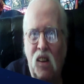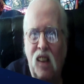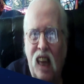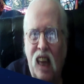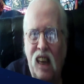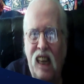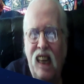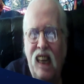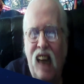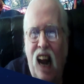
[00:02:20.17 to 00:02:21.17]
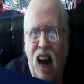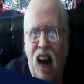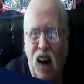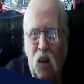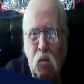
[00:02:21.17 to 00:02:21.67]
Gladly.
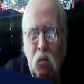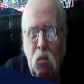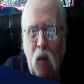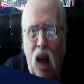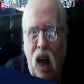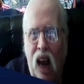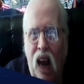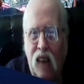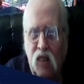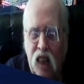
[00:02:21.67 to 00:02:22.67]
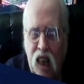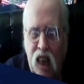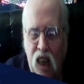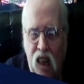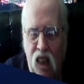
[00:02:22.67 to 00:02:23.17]
As
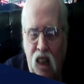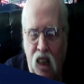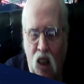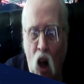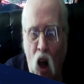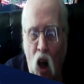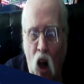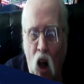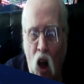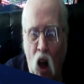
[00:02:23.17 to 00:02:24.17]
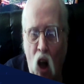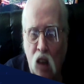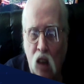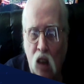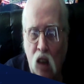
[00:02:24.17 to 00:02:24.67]
a longtime
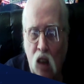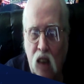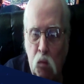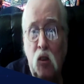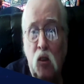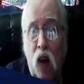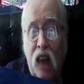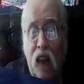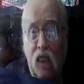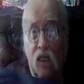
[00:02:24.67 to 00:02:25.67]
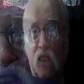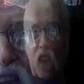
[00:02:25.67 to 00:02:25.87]
player of Dungeons and Dragons